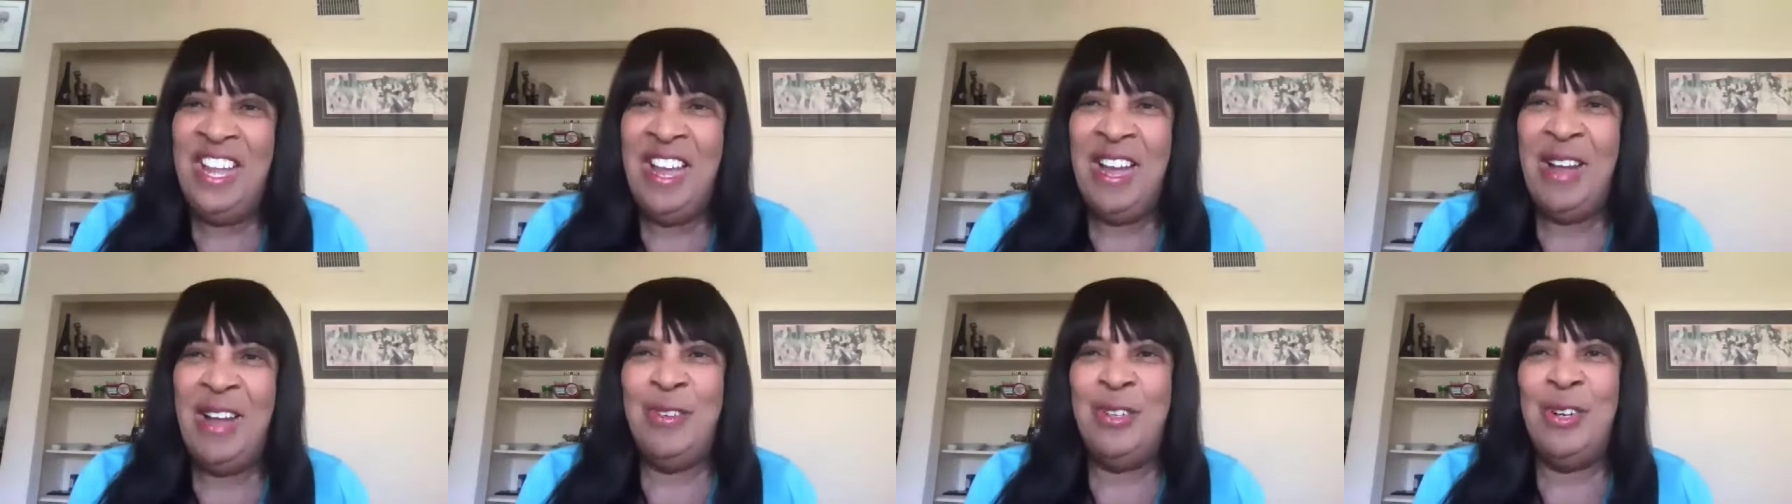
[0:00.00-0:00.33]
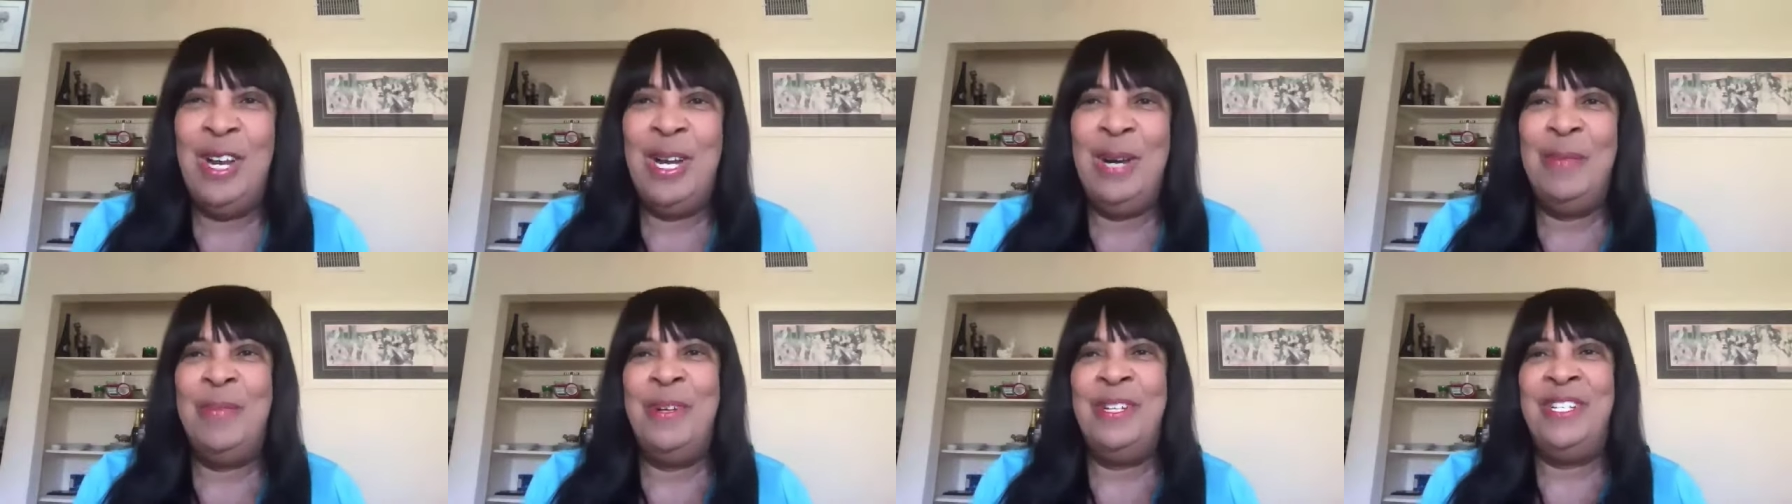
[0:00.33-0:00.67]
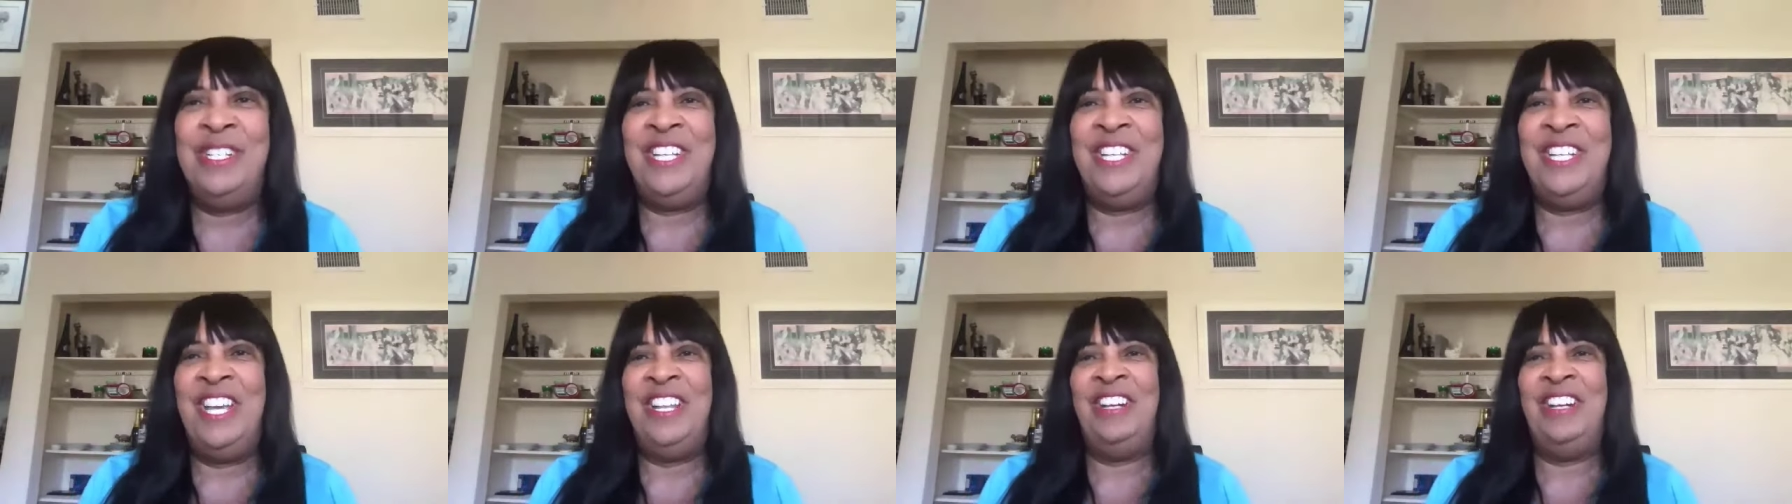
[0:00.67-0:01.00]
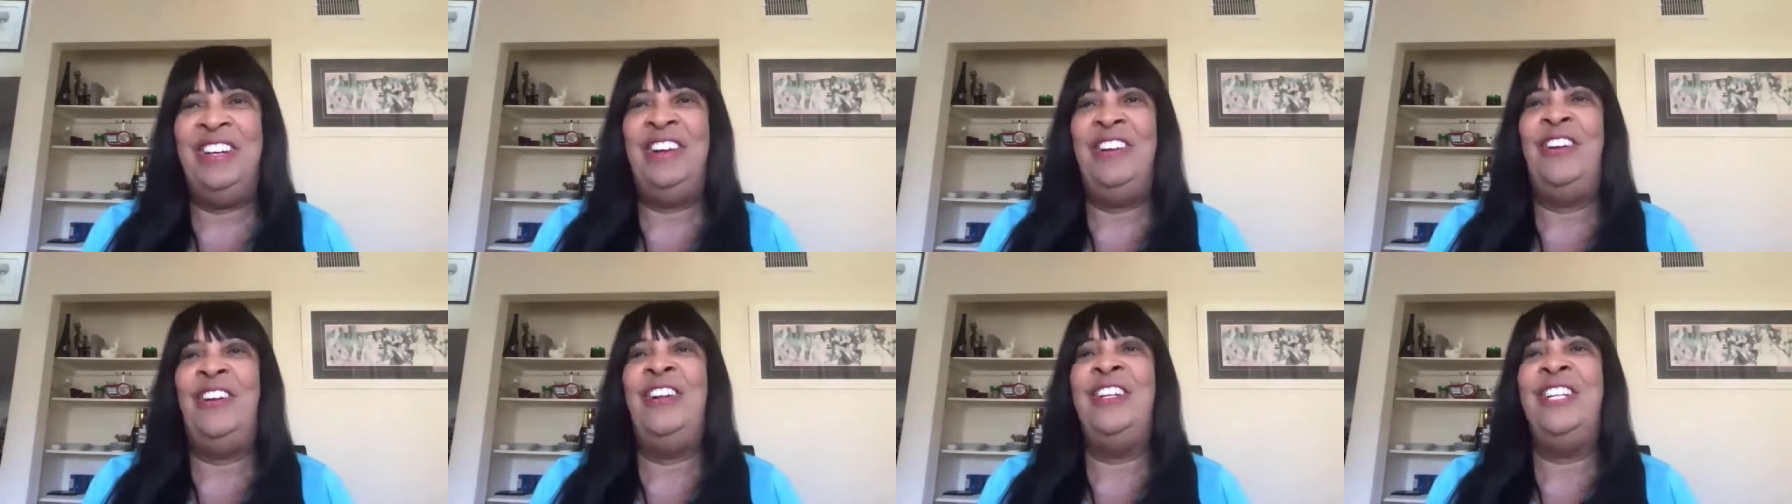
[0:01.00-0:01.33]
I'm trying to put
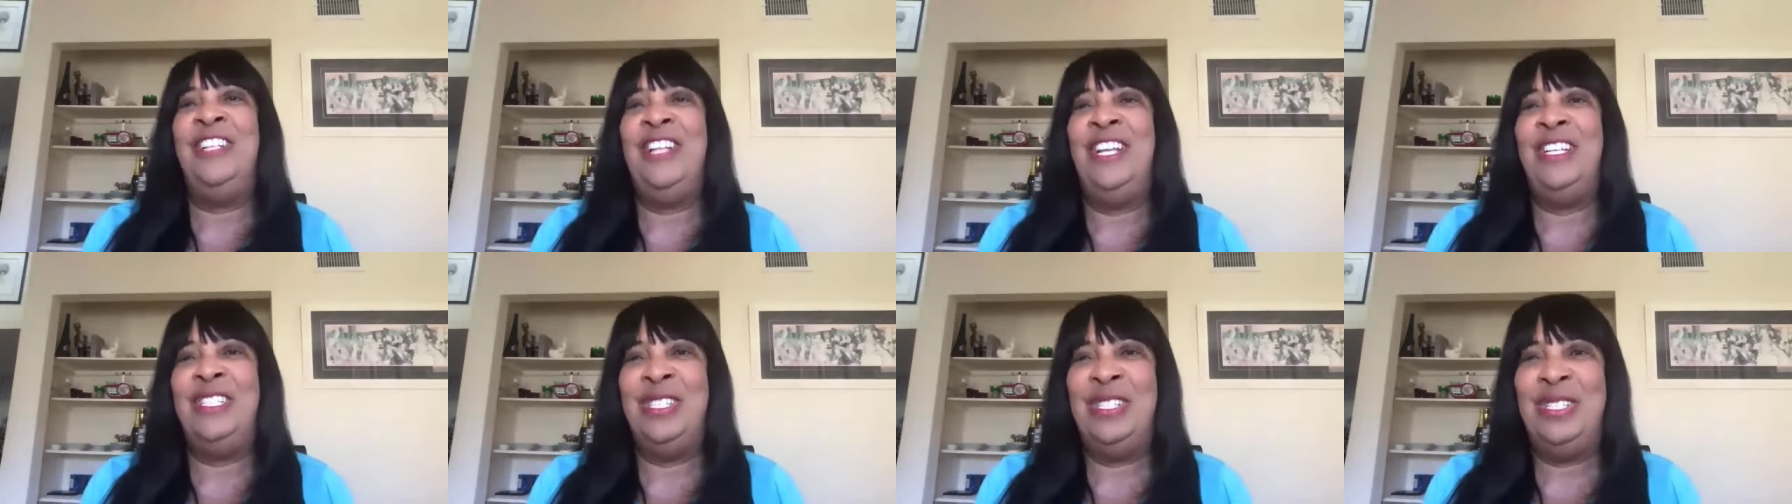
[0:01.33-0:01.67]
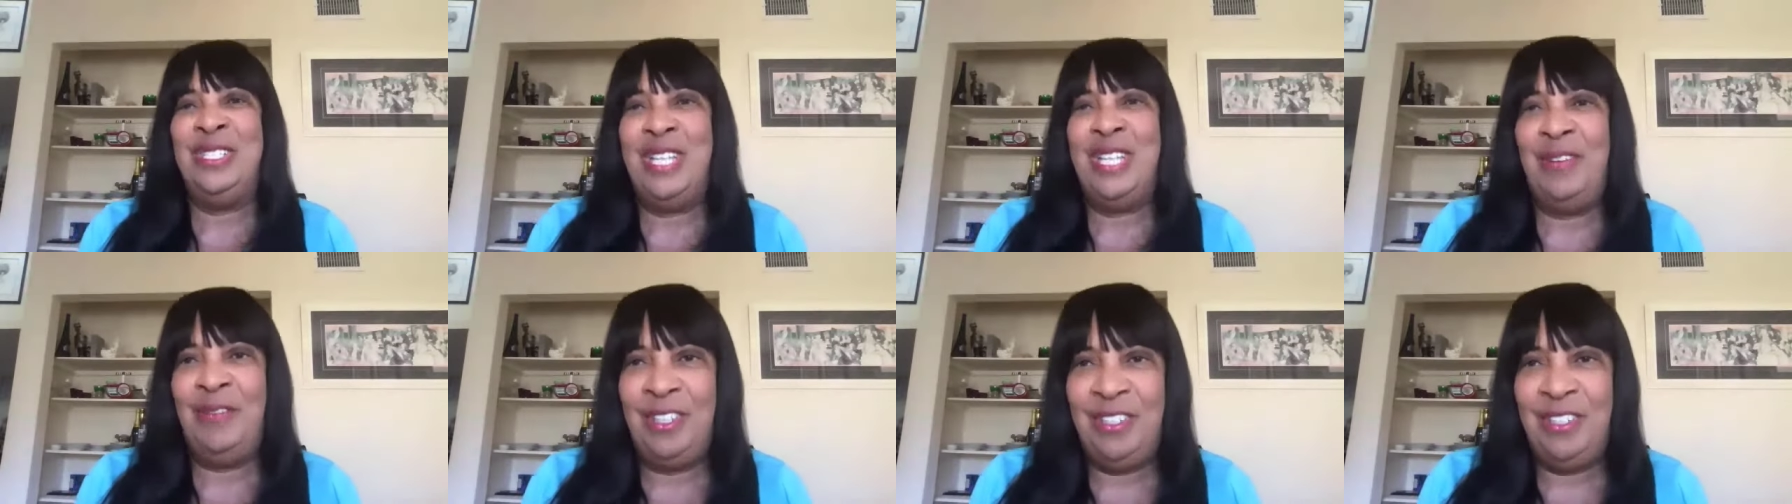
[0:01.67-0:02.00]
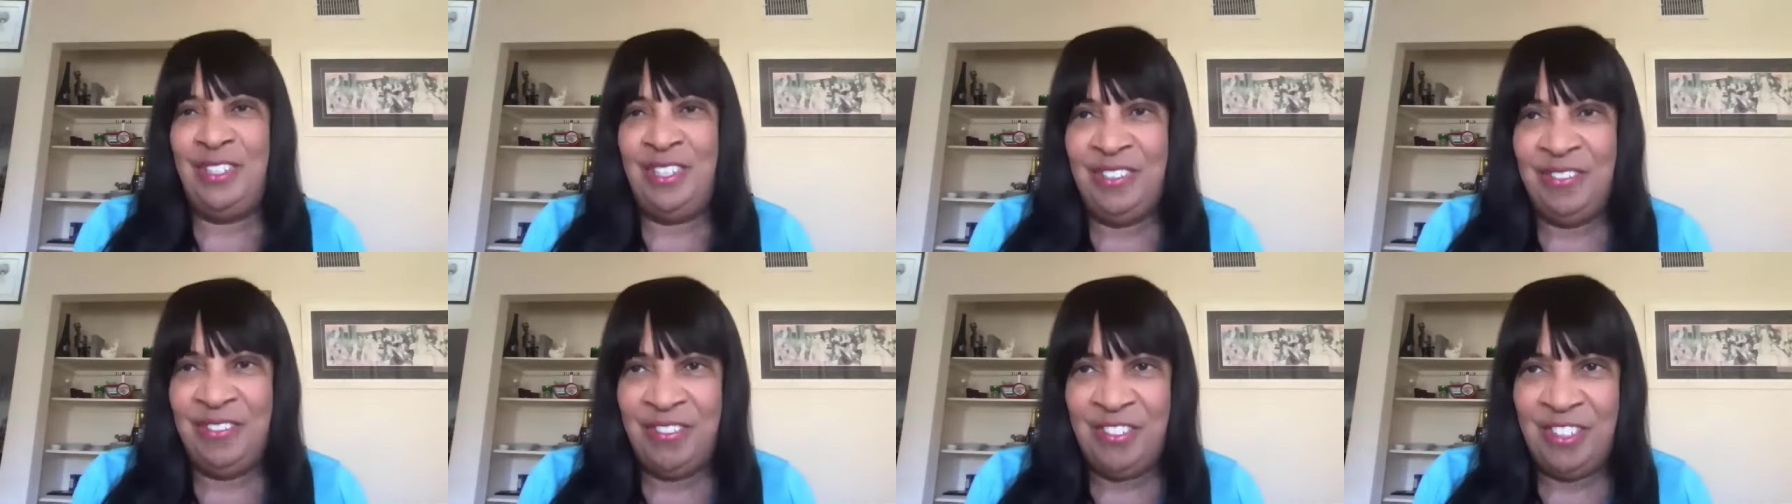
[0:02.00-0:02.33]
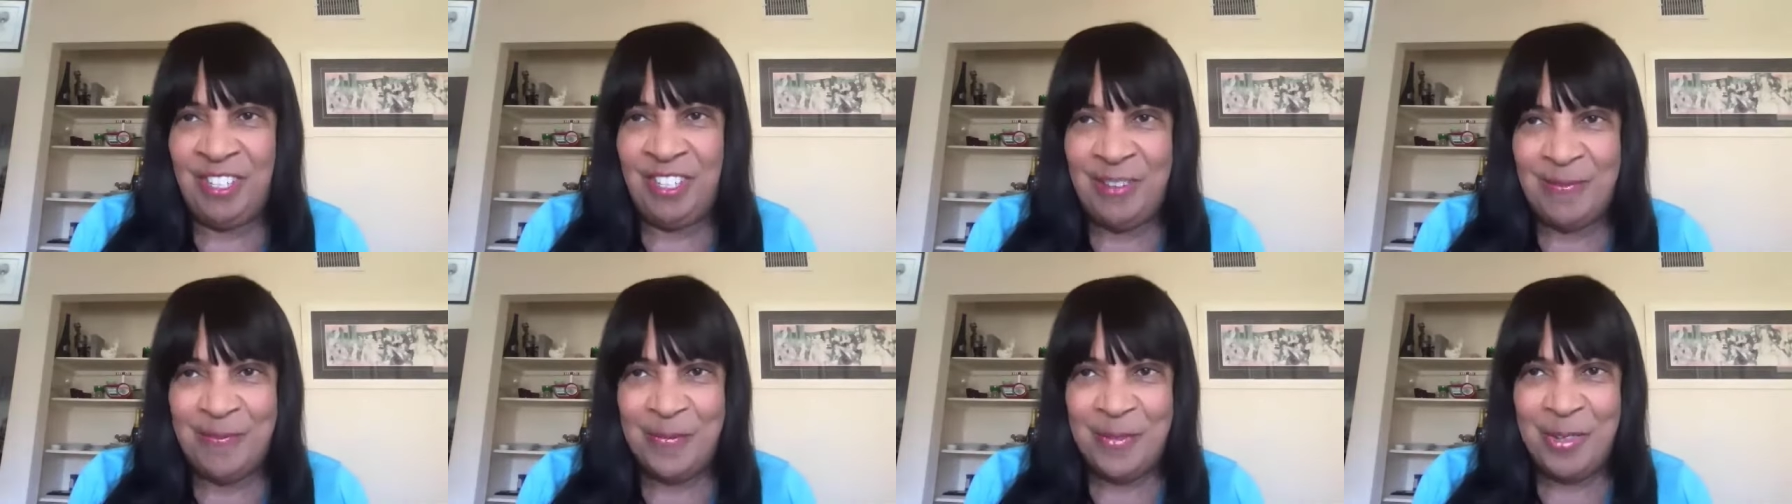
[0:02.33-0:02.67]
together all the lessons I've learned
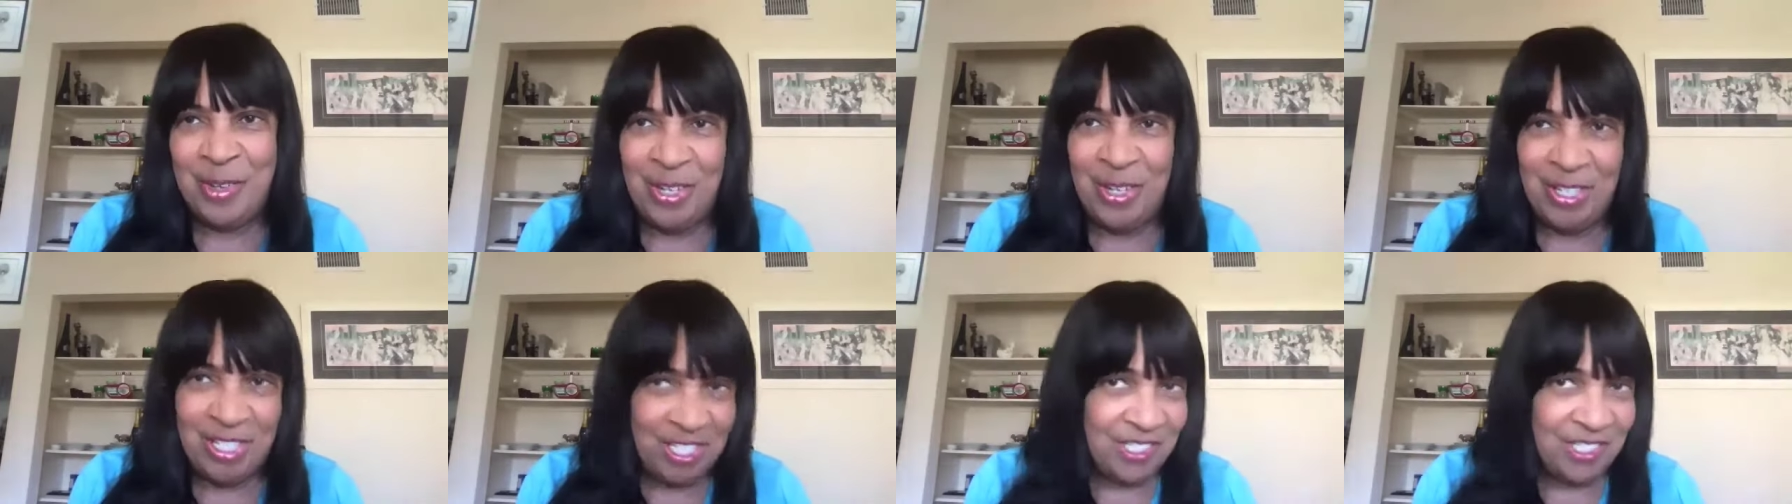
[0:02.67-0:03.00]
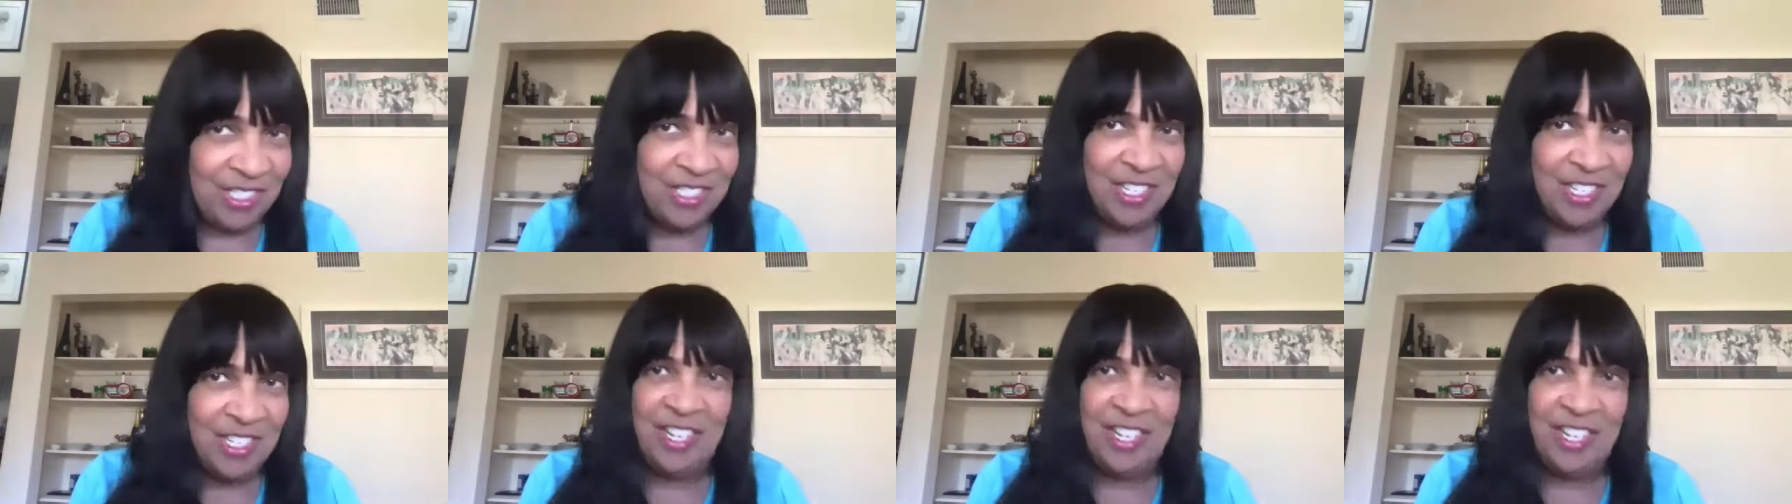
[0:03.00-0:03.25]
from all these